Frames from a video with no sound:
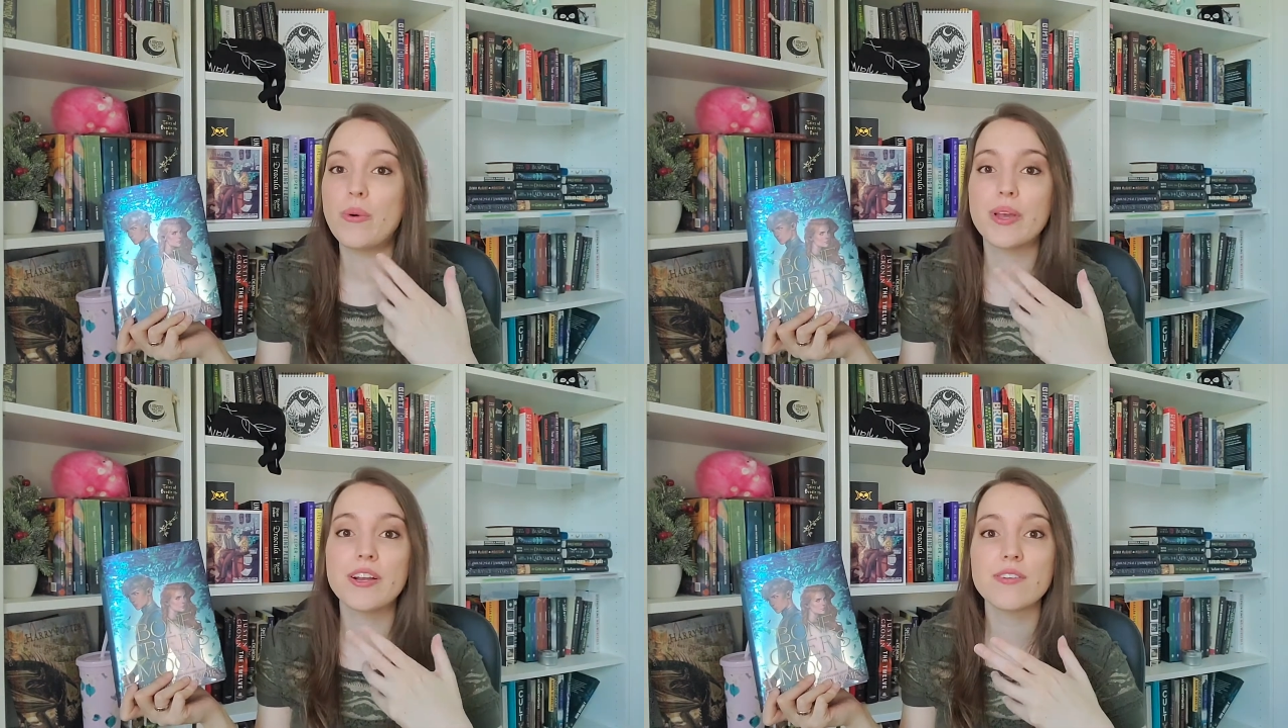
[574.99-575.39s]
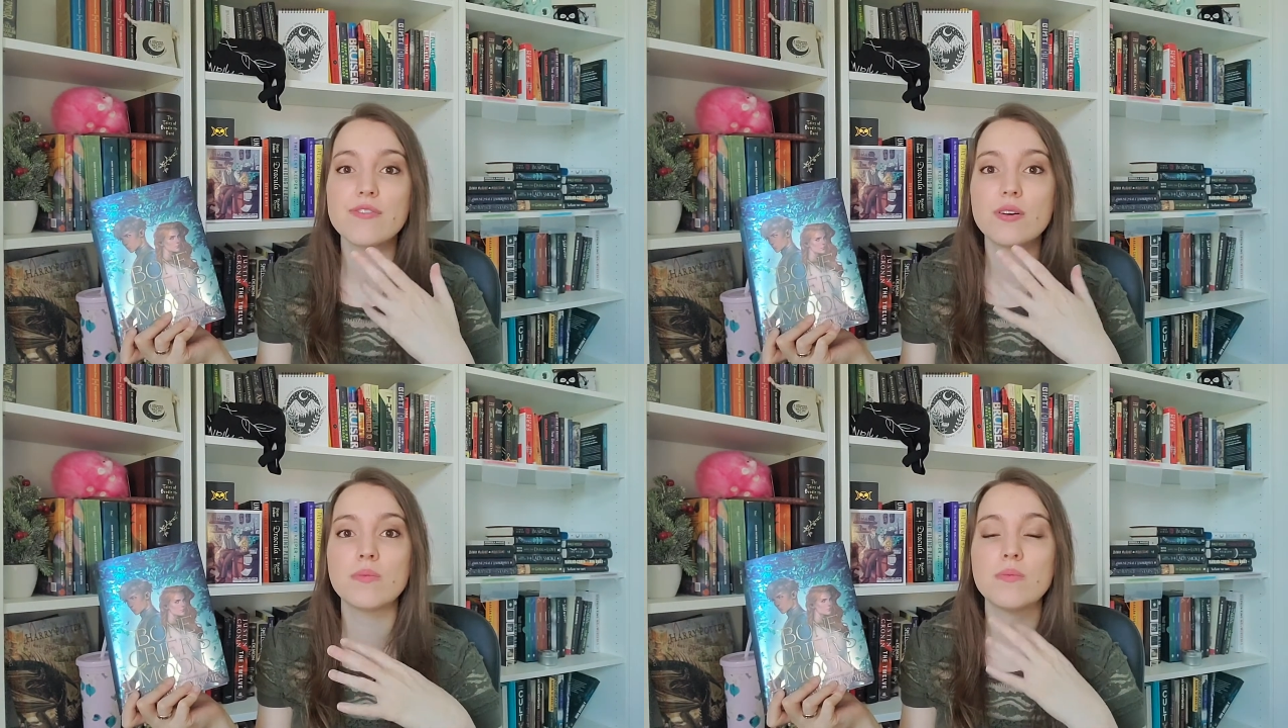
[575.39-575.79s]
We hear
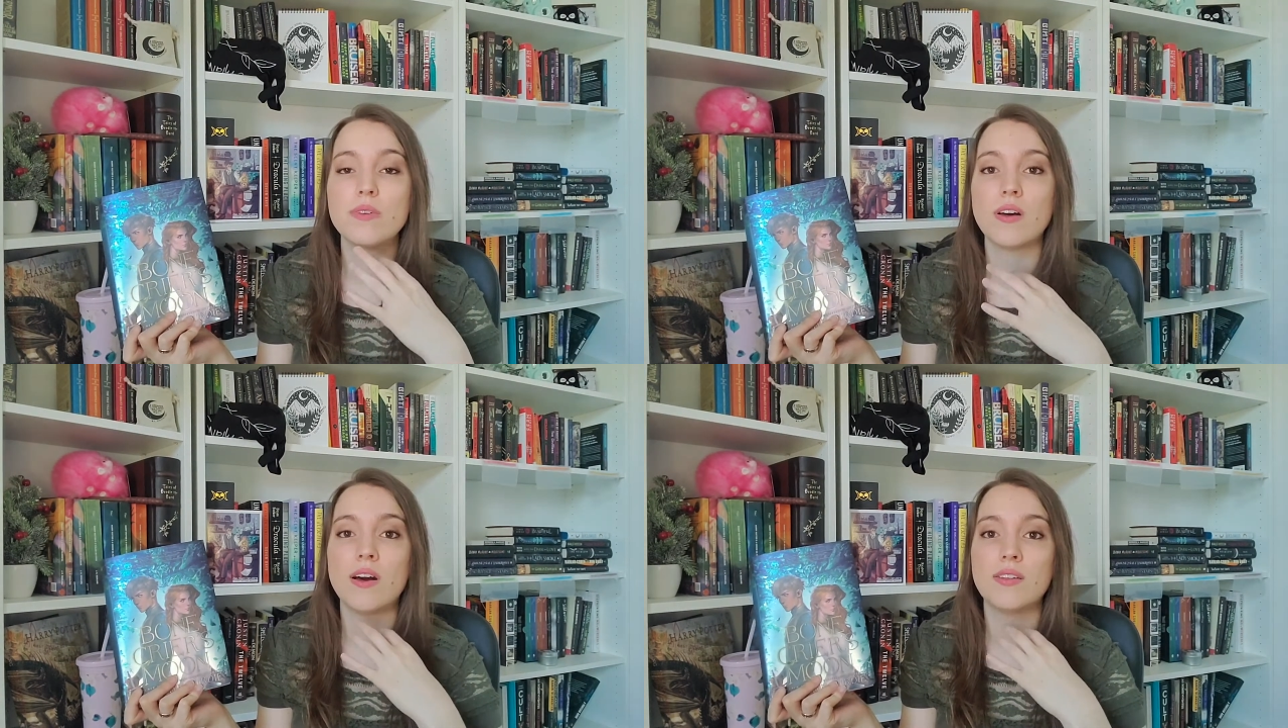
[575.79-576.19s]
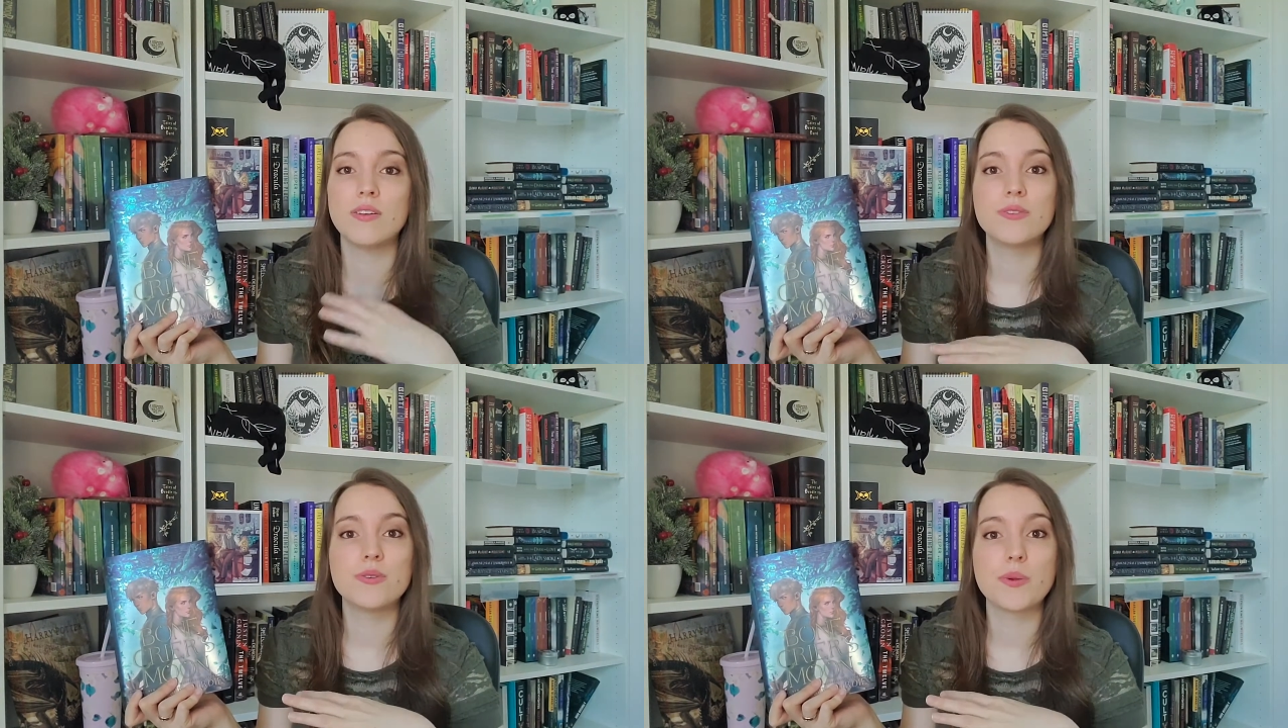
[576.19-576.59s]
from
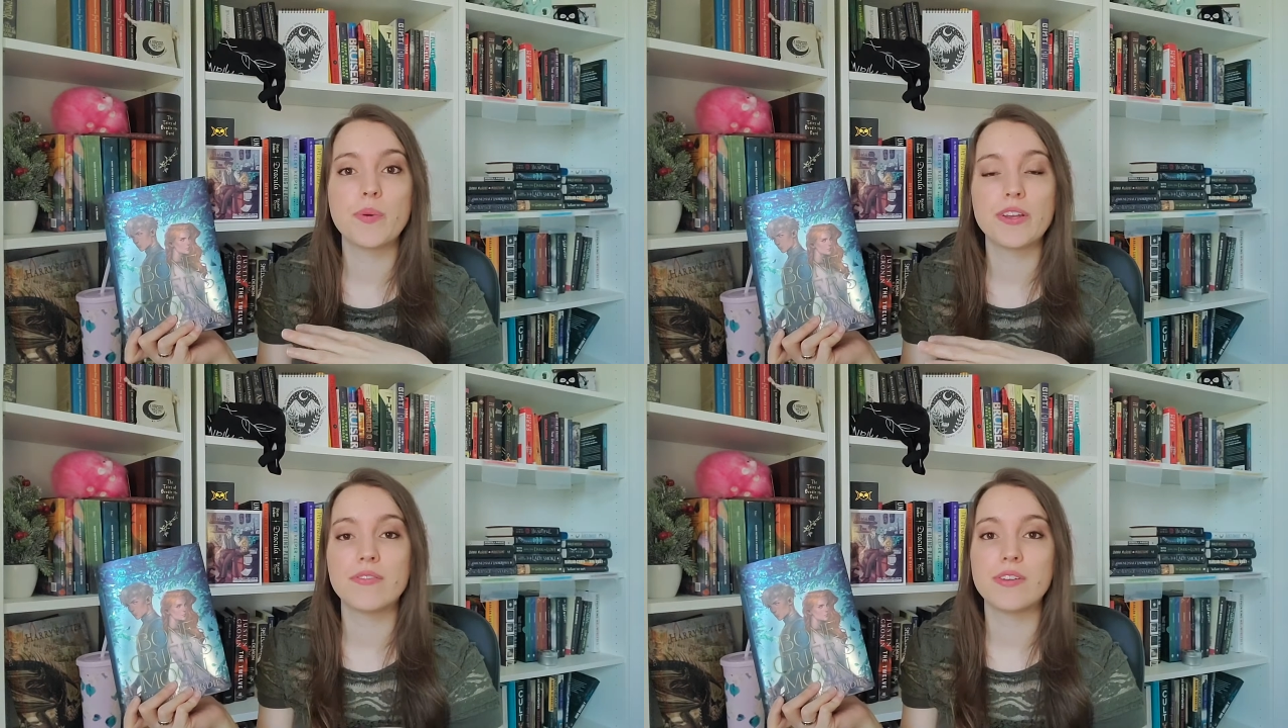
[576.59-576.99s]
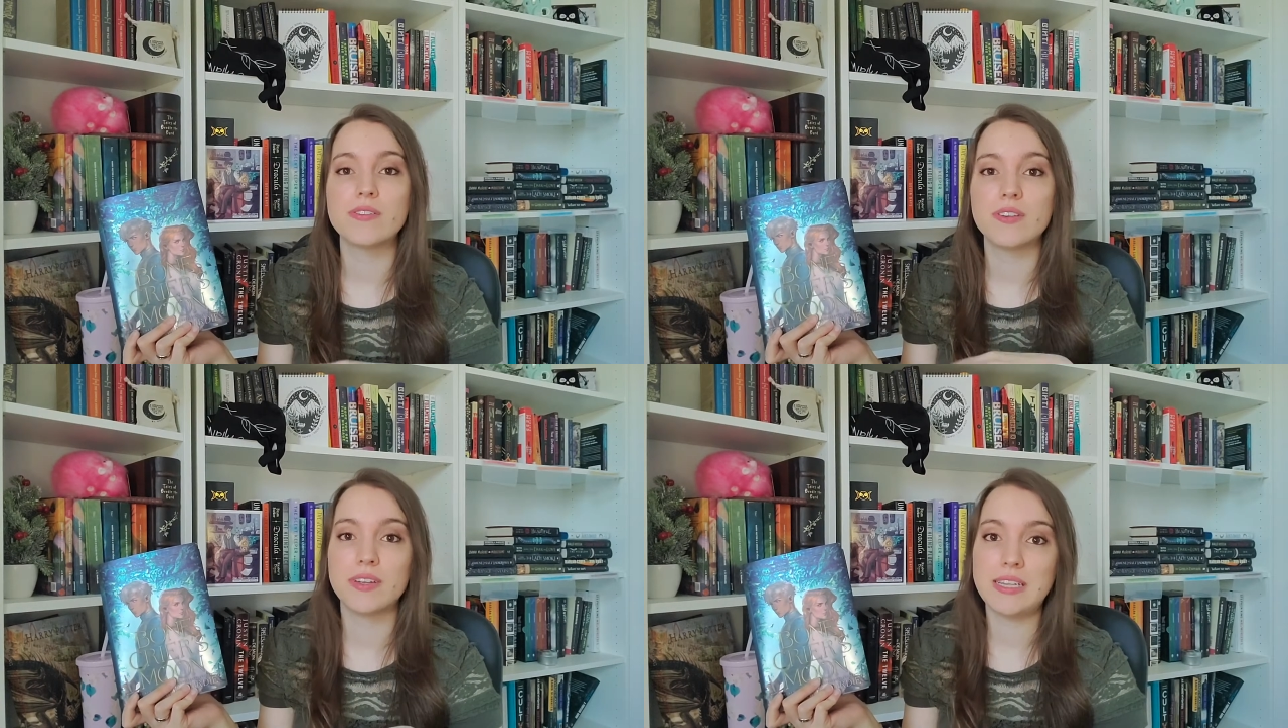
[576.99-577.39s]
those three point of view,
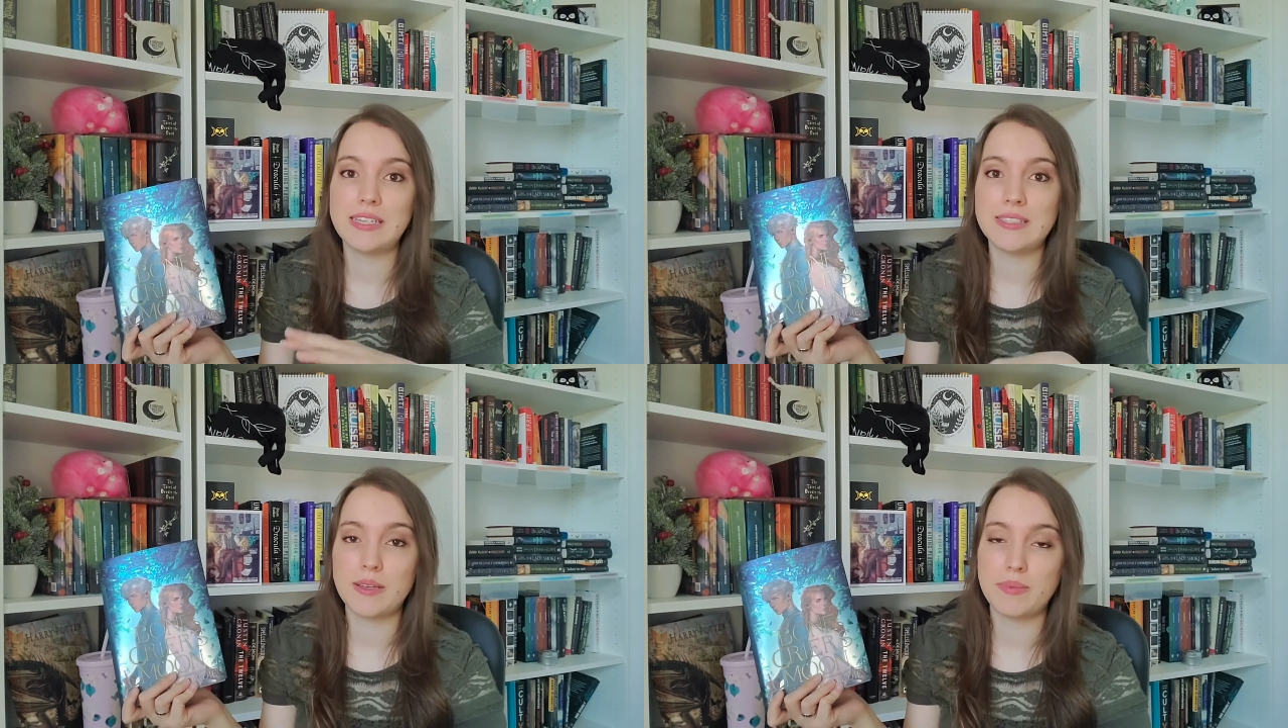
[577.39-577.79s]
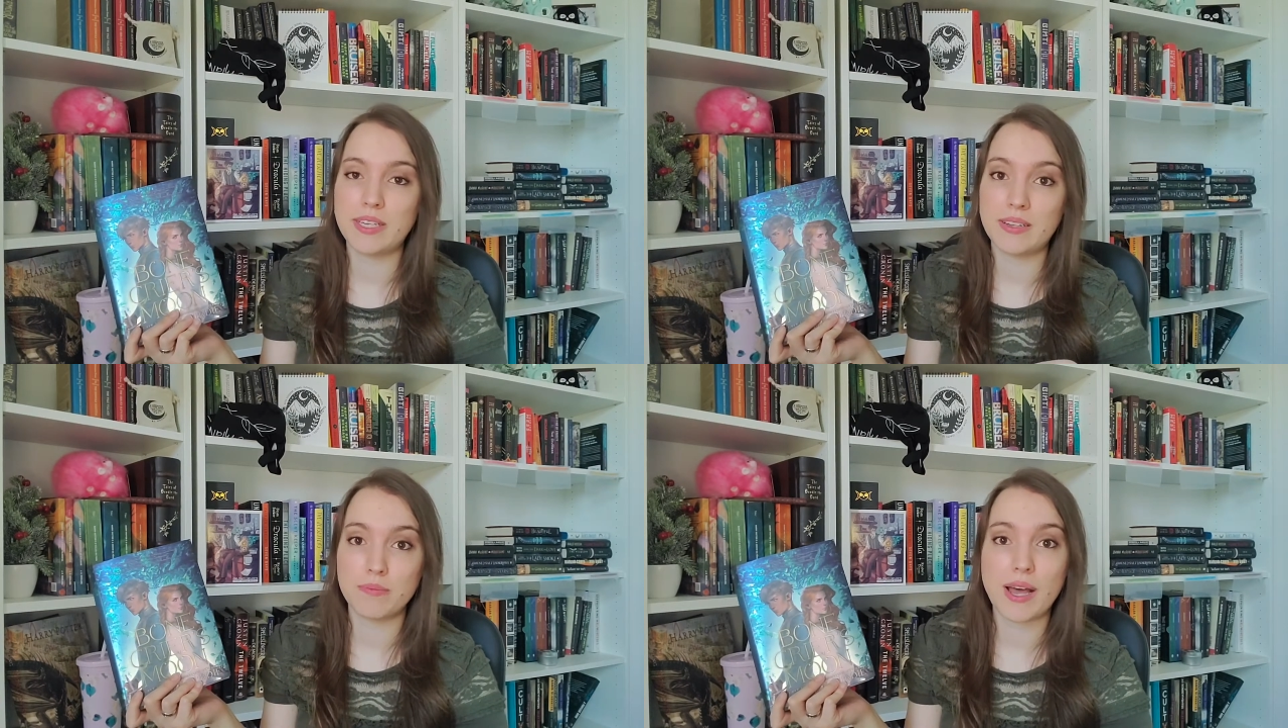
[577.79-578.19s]
so Elise,
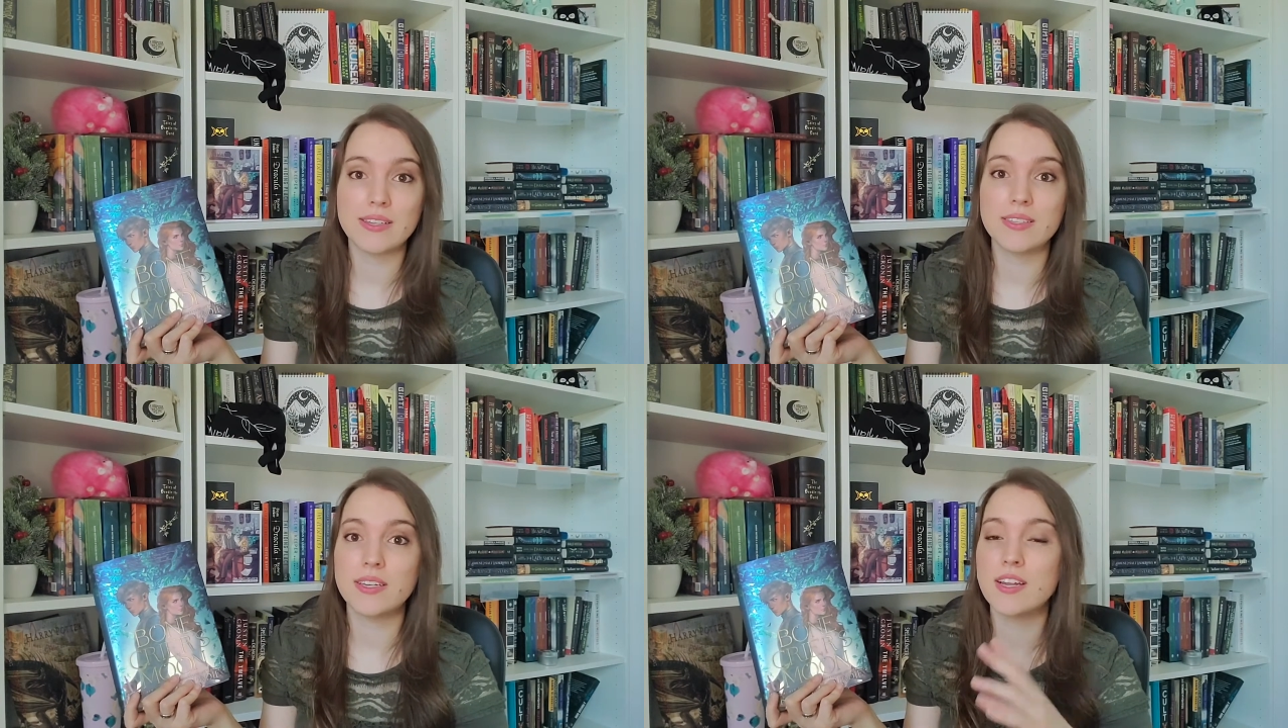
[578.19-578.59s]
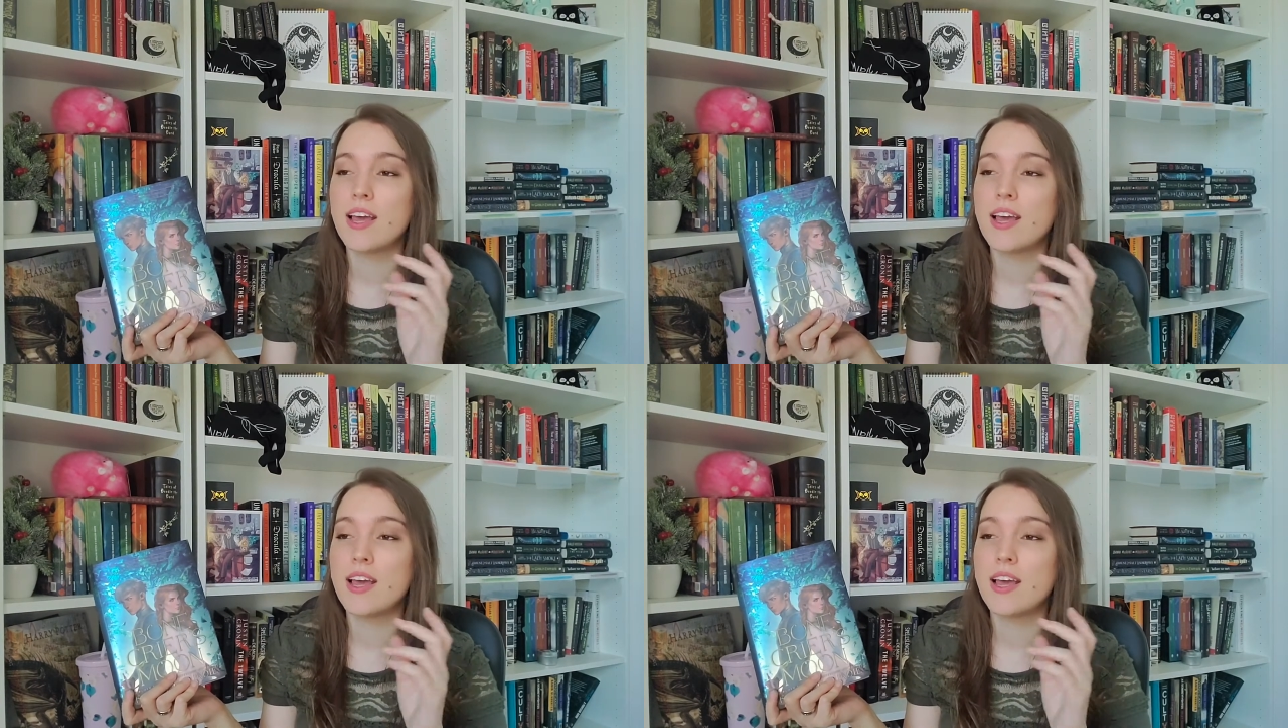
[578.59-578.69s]
Sabine, and Bastian.